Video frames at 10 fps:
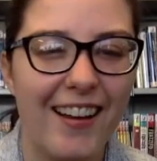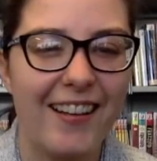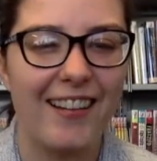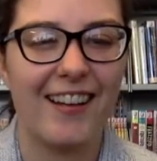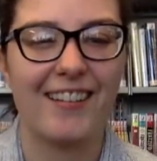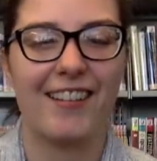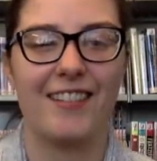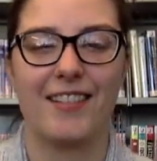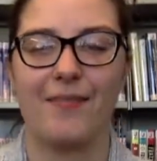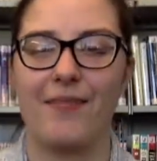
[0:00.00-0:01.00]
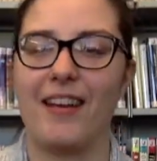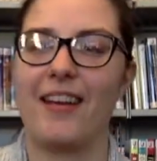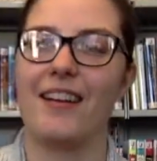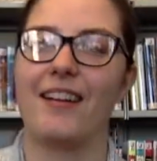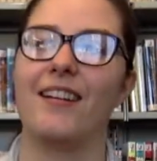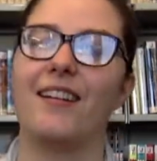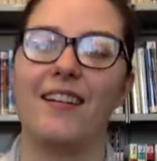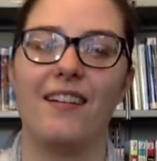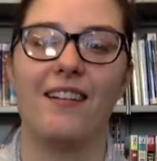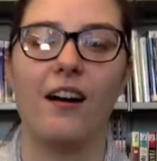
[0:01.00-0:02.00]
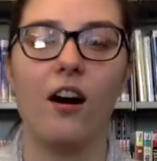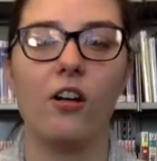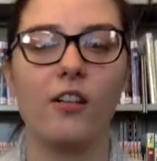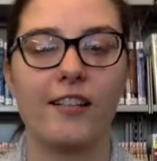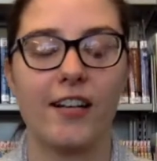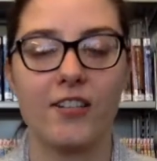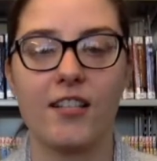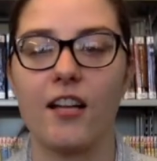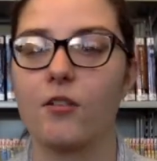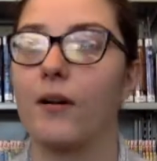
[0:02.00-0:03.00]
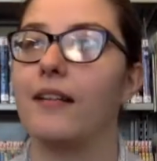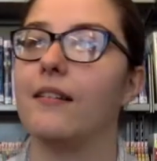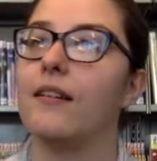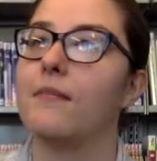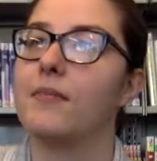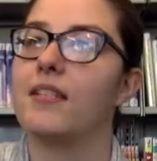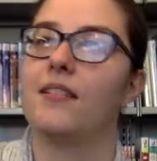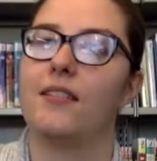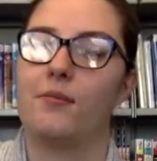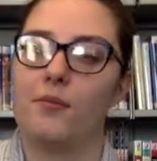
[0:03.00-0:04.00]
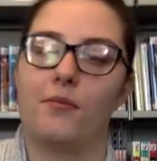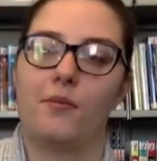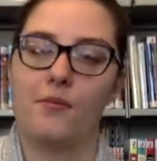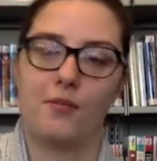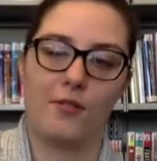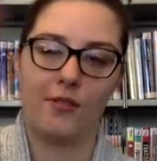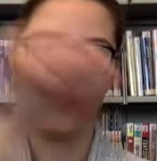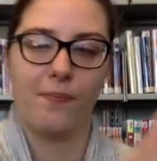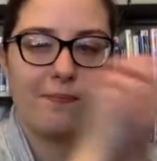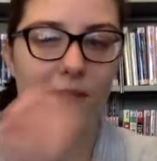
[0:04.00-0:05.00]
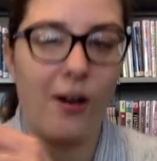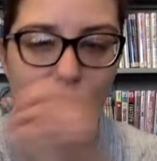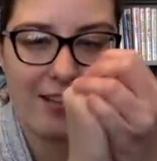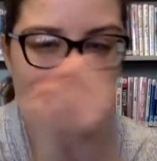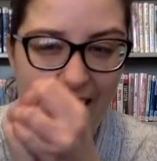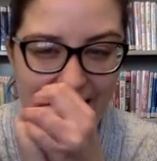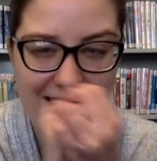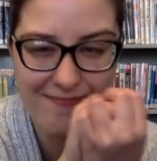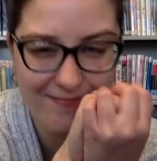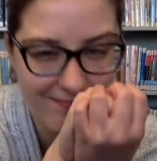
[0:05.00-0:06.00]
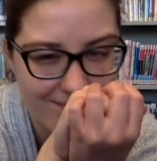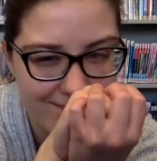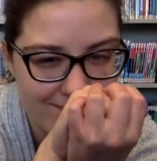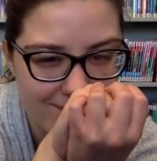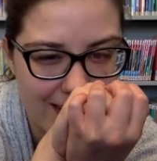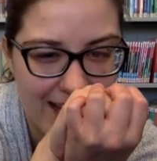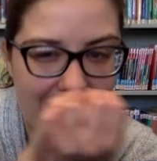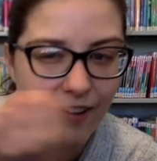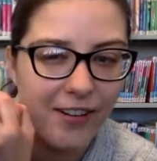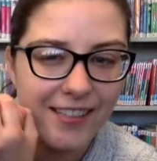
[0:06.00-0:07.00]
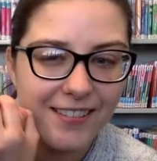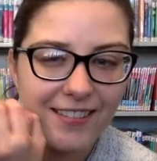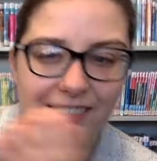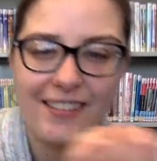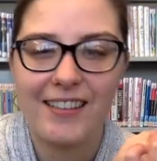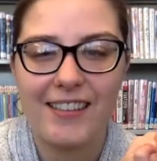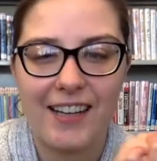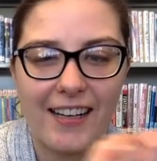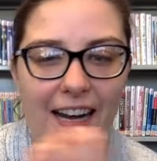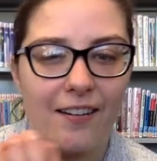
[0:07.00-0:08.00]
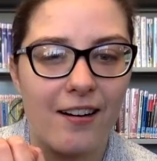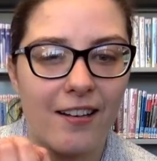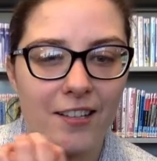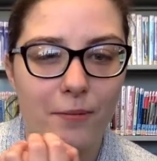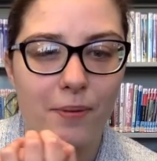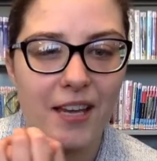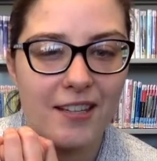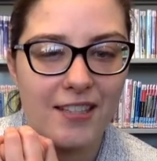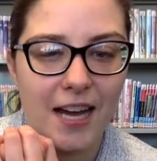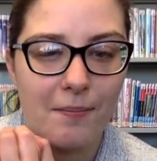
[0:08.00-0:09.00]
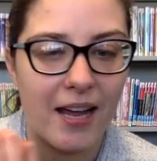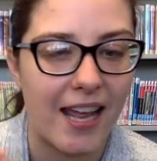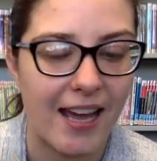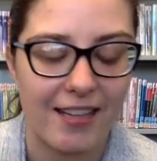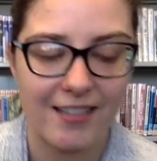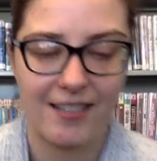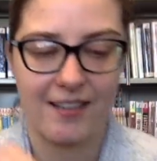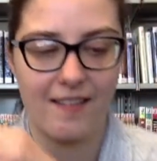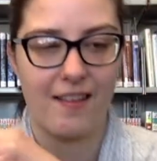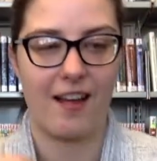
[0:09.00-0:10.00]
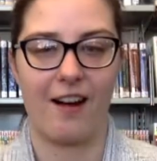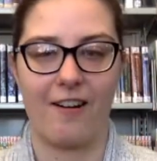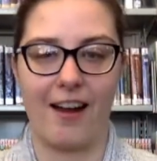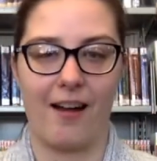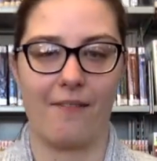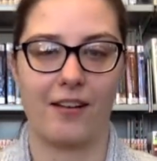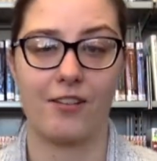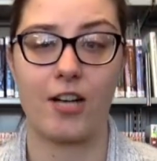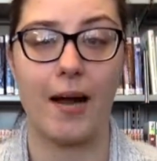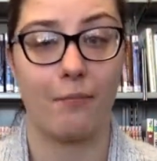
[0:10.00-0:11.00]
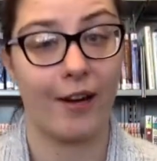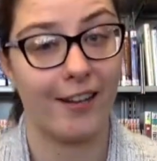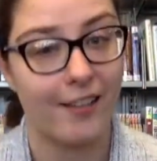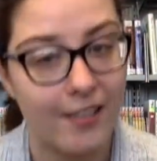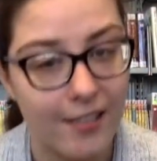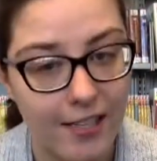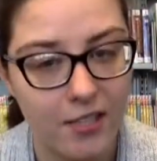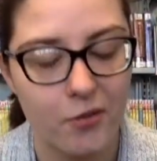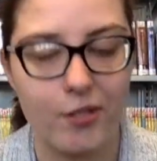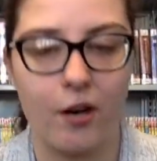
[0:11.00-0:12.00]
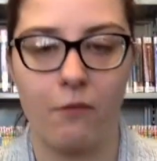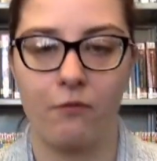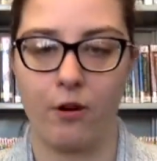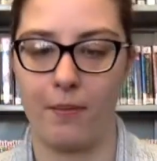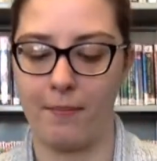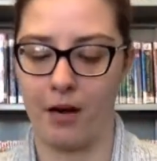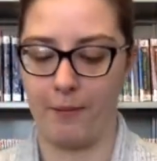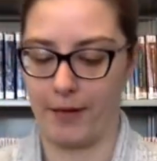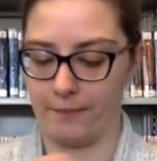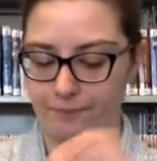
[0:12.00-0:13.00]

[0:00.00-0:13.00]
There goes the bee. Oh, look, there's another one. Bzz, oh, gotcha. I got one. Got another bee inside my hands. All right, I'm gonna try bring this one home for my mommy.